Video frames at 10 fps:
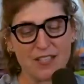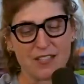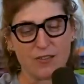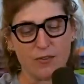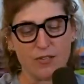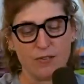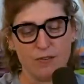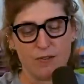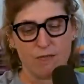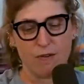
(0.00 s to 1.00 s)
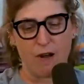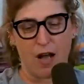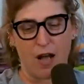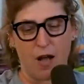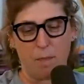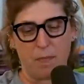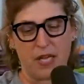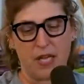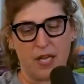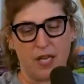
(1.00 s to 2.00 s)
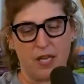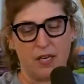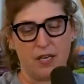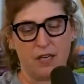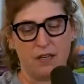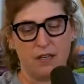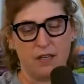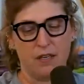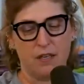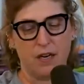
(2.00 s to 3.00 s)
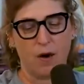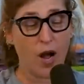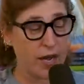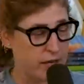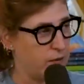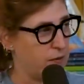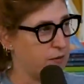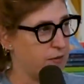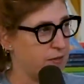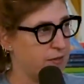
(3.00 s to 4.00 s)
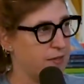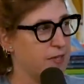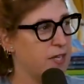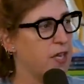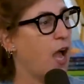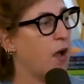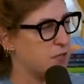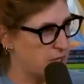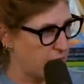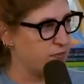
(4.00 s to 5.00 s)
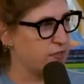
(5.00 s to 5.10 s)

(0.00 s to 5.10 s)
so you grew up in Ohio? Cleveland, yes. Outside